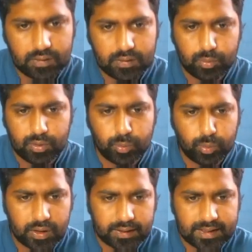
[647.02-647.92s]

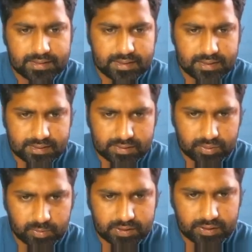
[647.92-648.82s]
1 cancels,
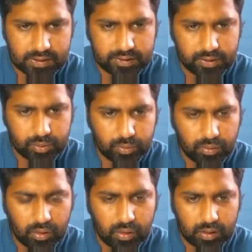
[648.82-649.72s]
so basically 2
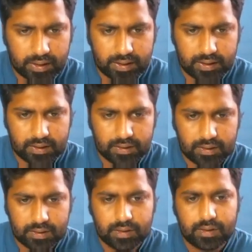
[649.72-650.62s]
log a
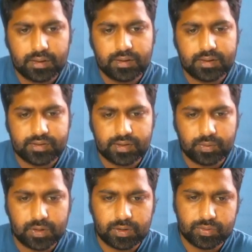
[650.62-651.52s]
is
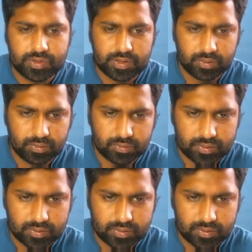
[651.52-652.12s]
equal to 0.